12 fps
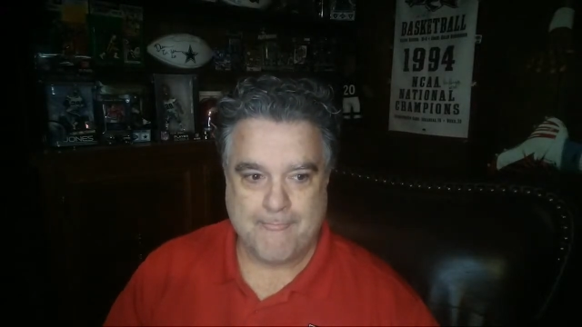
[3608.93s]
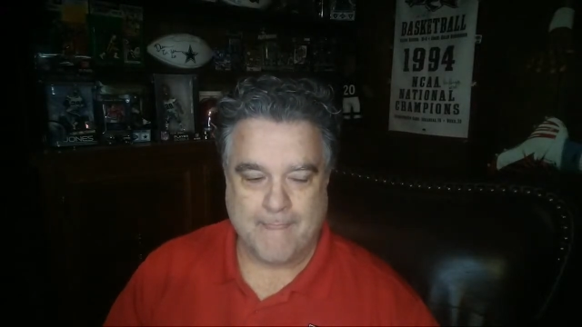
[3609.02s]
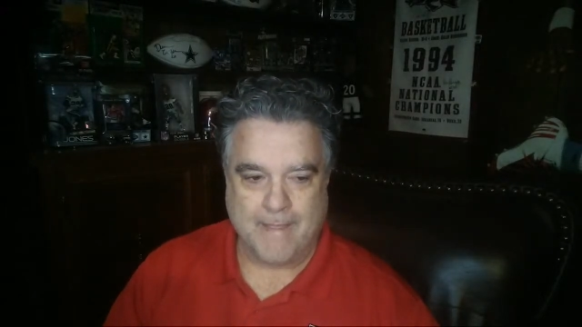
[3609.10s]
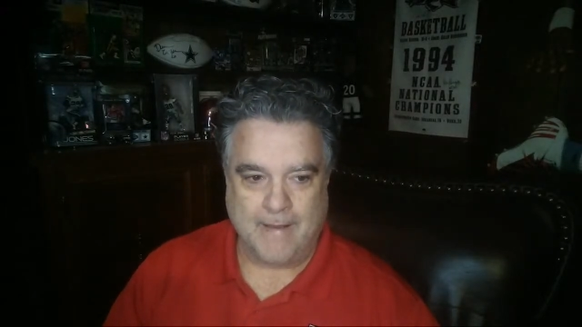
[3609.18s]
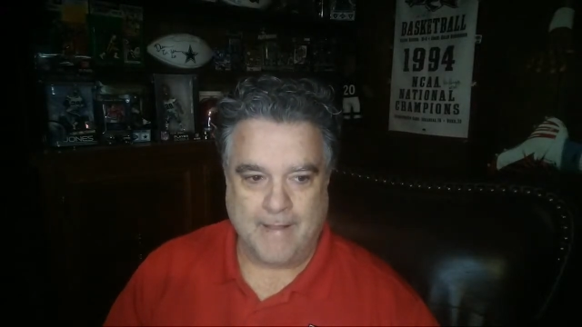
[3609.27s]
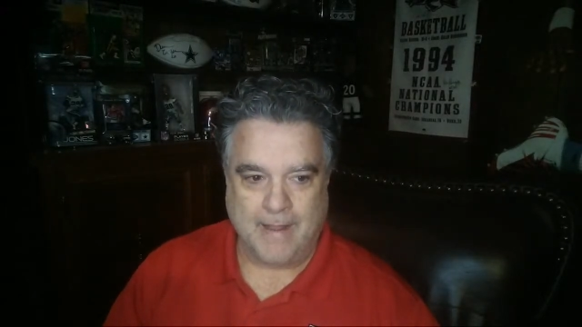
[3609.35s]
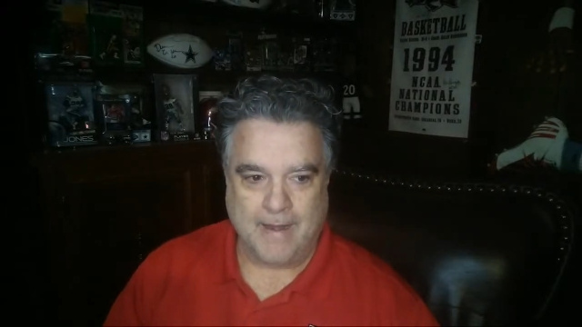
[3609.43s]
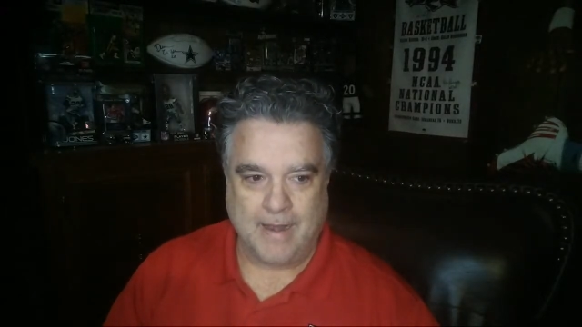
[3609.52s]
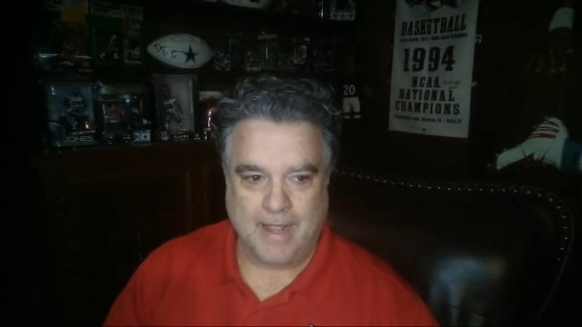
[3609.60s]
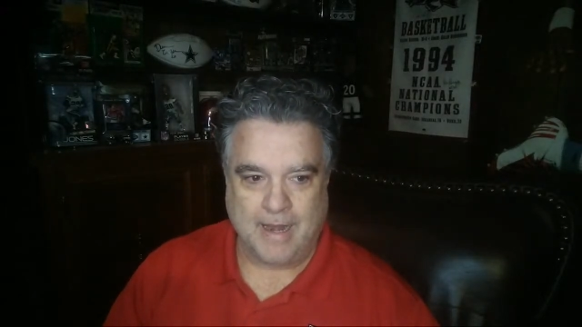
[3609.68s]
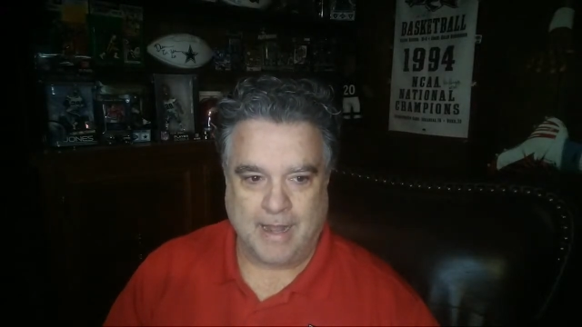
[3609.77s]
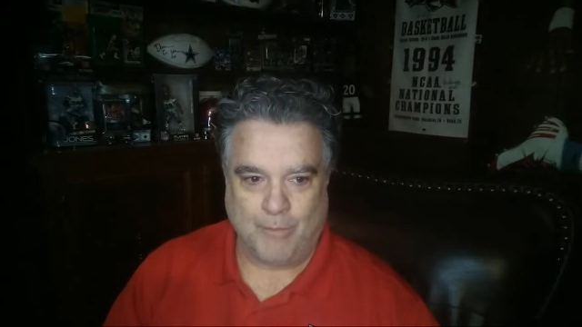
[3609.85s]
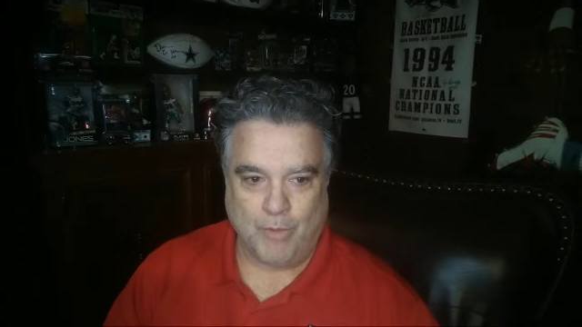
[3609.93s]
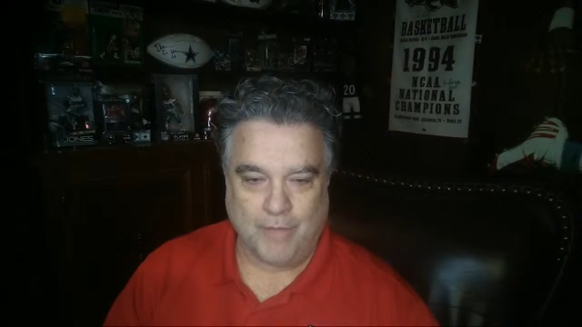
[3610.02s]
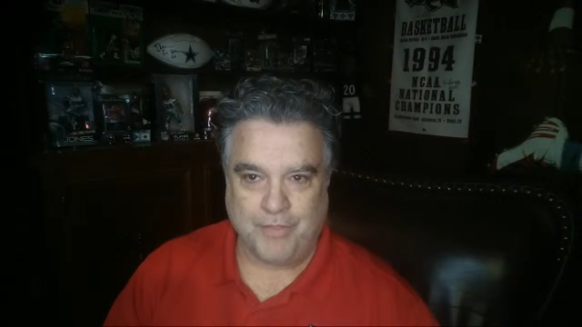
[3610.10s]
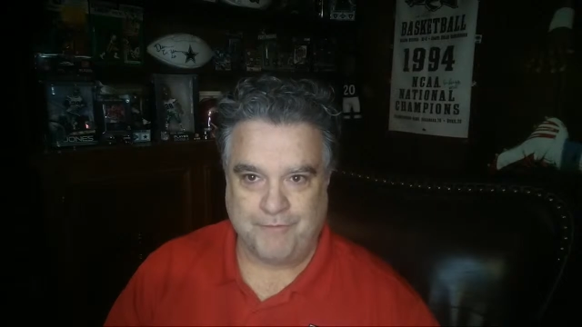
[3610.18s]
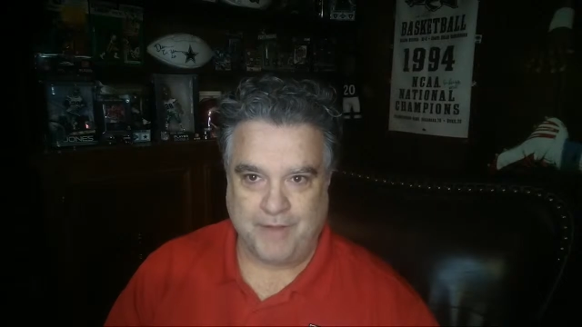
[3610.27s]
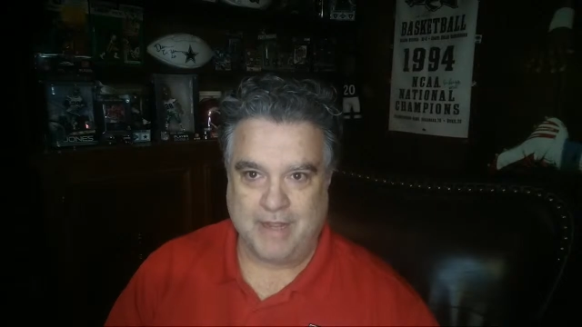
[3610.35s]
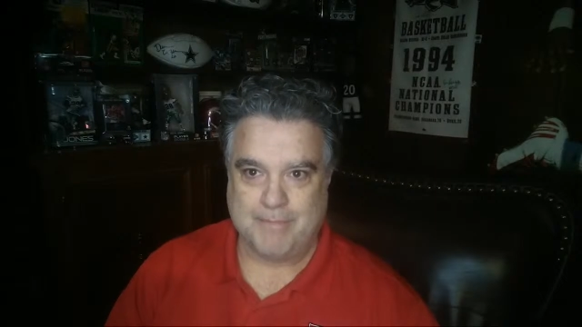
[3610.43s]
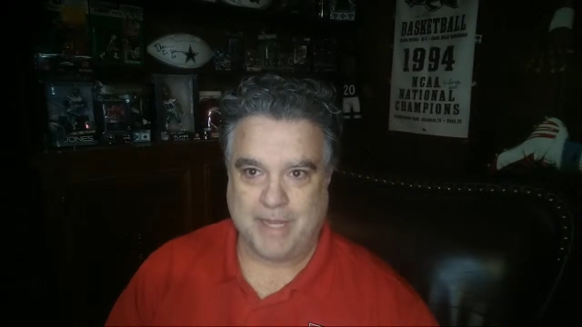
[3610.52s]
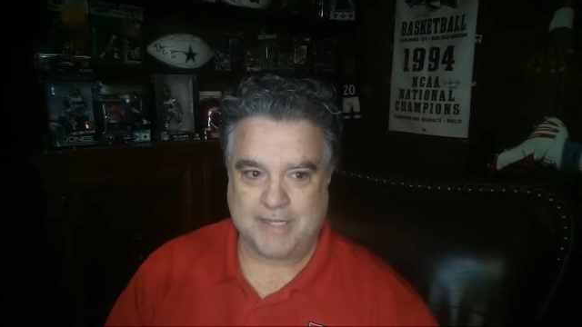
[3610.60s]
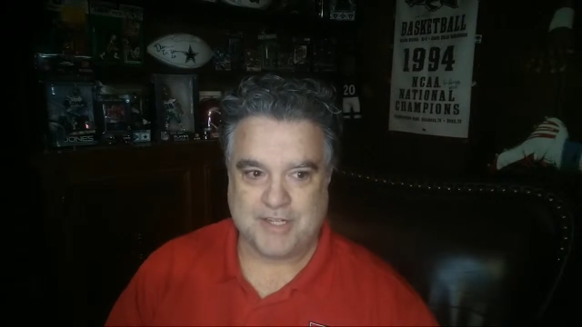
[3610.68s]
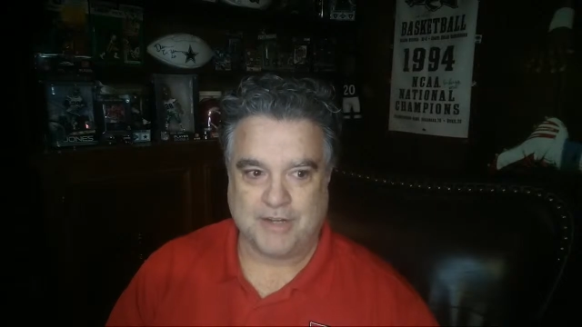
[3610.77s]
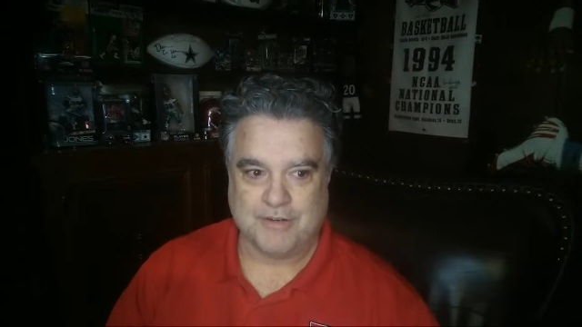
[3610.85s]
and and and i want the fan
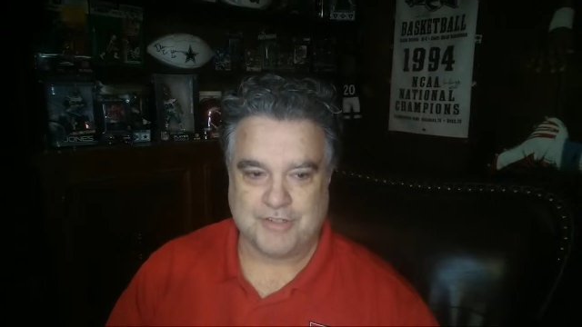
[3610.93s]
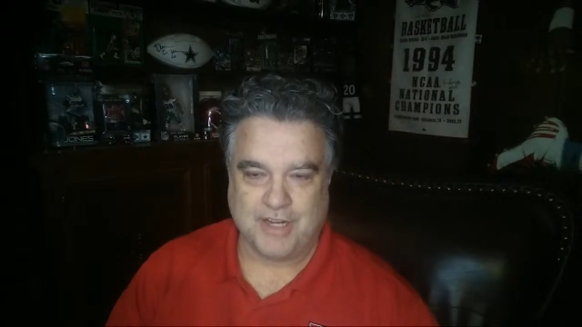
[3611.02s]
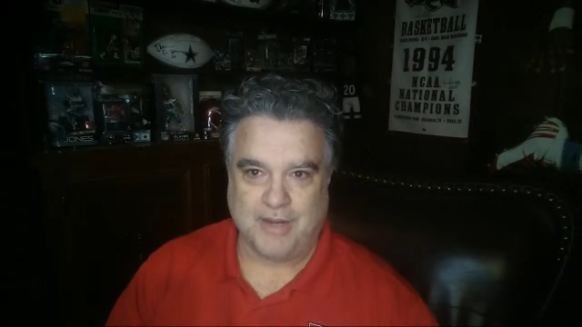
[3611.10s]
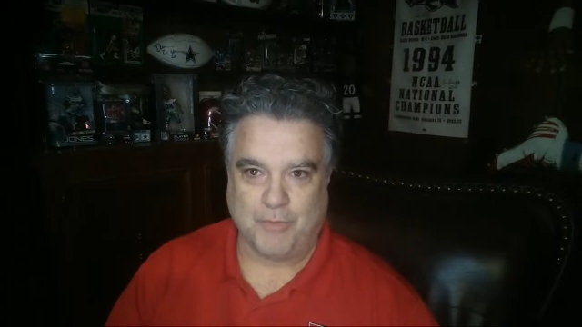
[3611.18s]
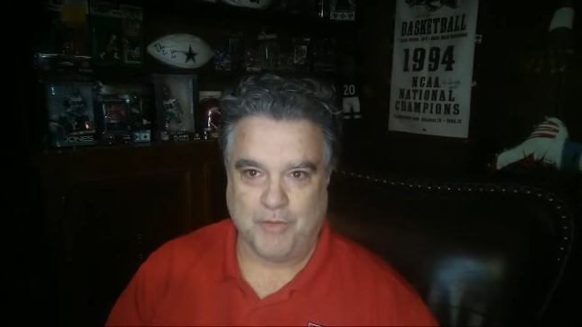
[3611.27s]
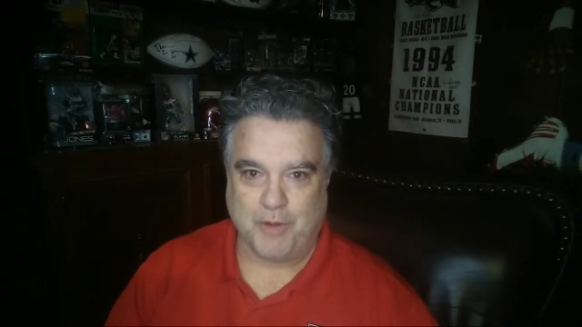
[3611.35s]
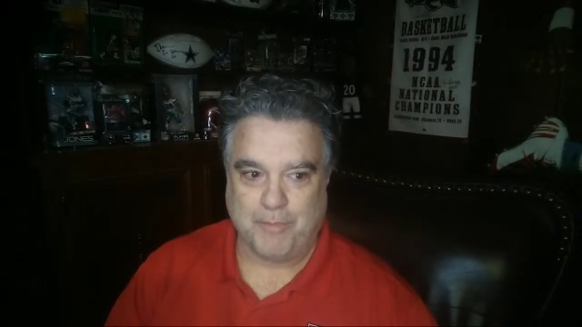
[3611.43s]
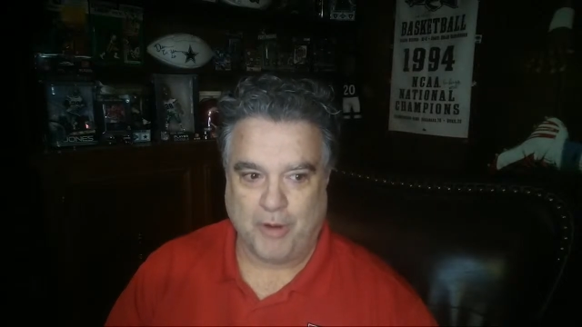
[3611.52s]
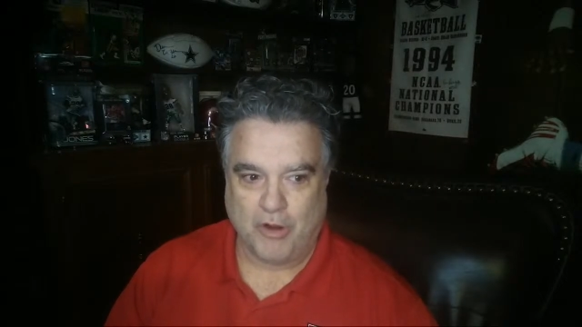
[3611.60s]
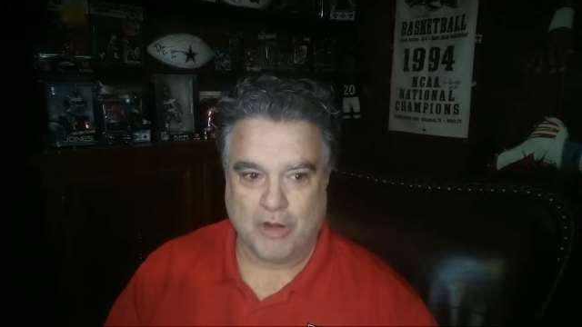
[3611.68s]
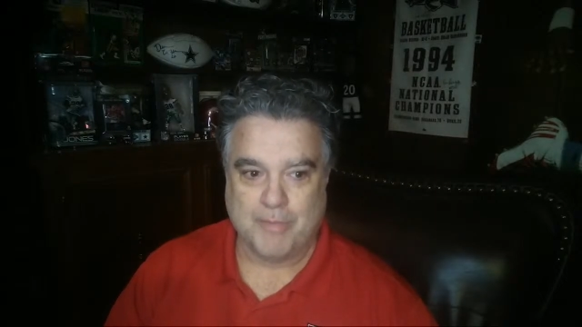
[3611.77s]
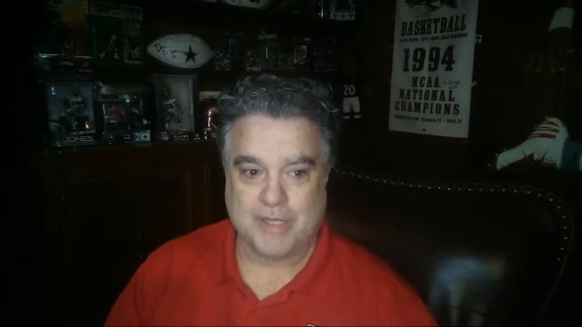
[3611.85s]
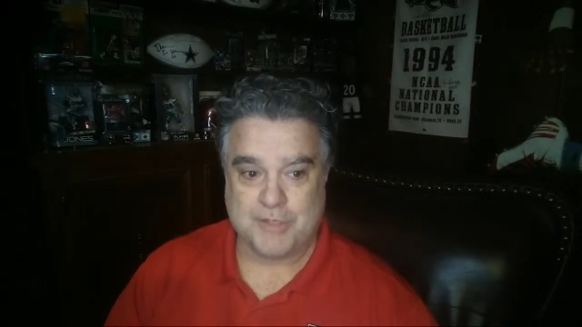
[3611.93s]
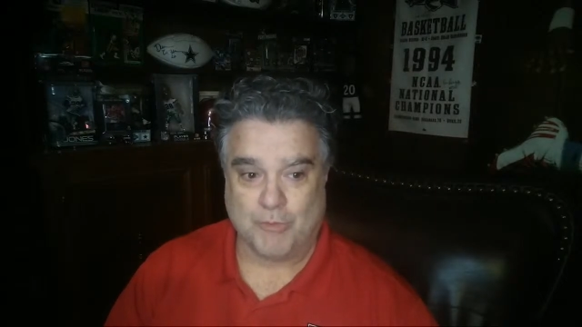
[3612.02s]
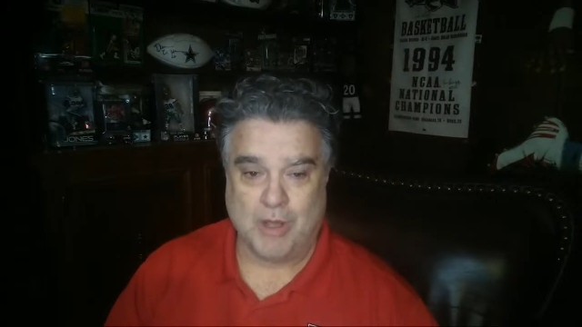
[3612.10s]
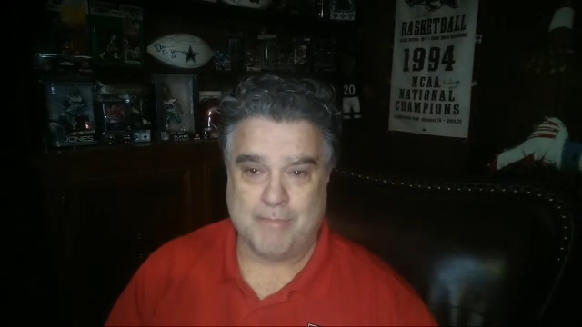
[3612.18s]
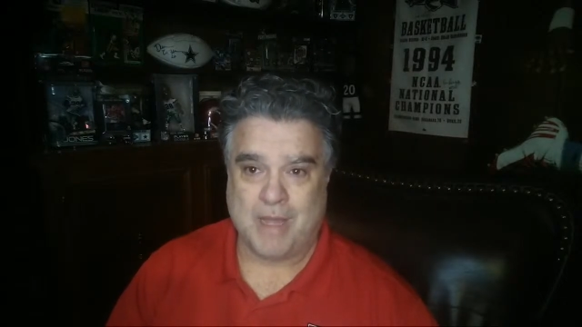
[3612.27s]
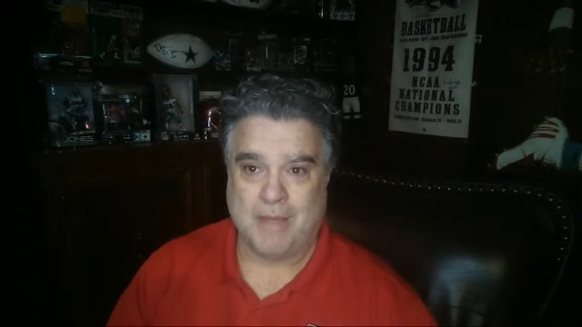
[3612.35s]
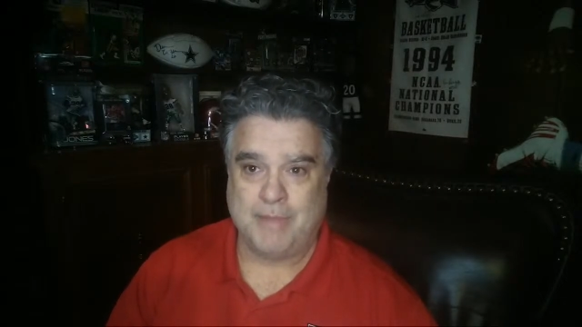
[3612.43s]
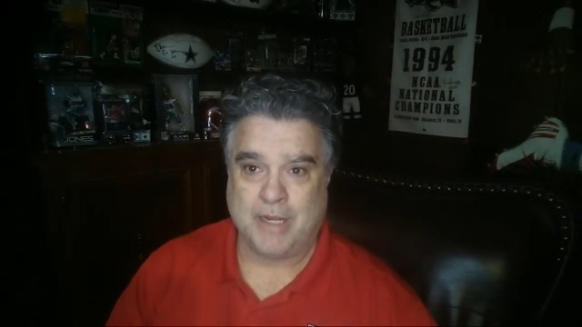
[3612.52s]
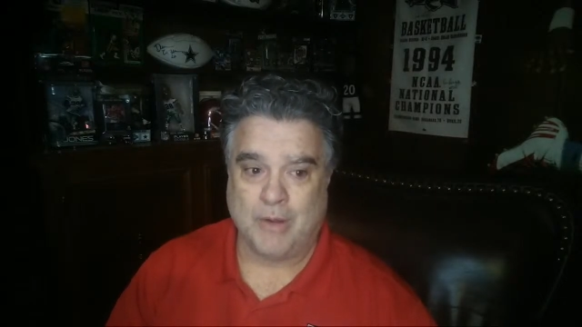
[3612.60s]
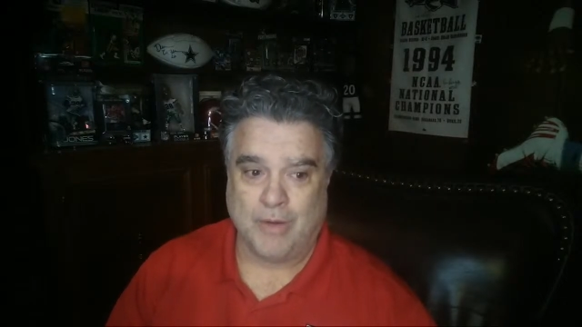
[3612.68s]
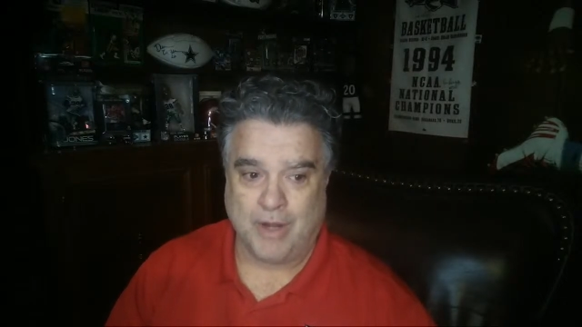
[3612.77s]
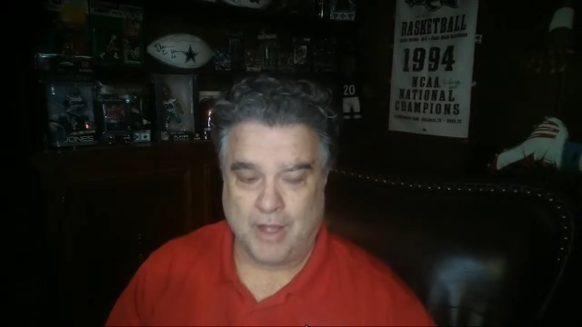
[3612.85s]
base to understand where their program is and what might be
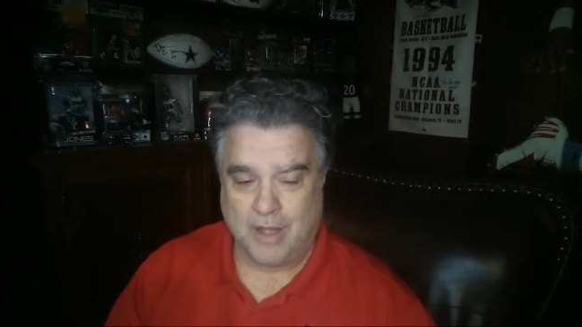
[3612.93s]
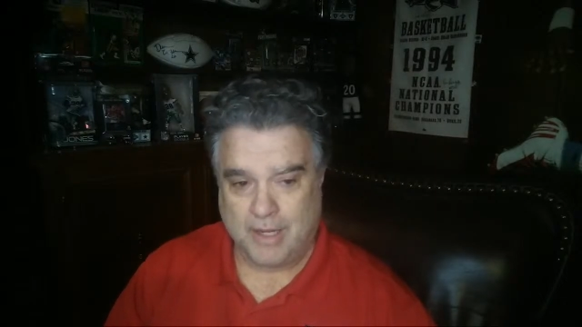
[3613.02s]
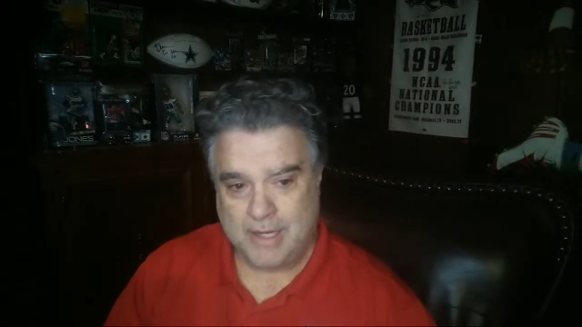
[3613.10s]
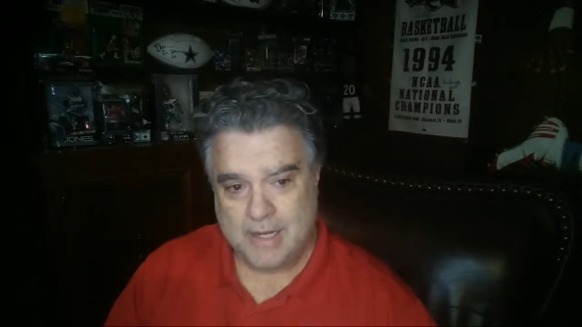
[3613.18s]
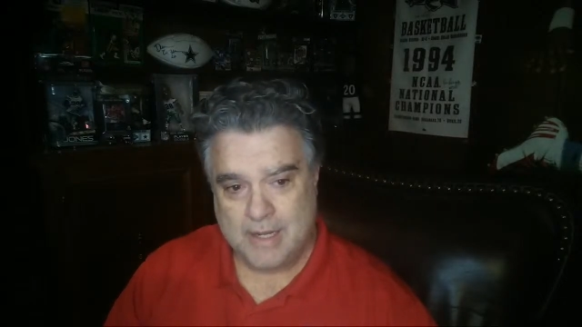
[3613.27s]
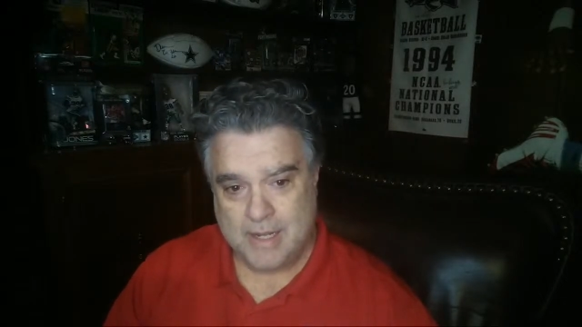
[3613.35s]
going on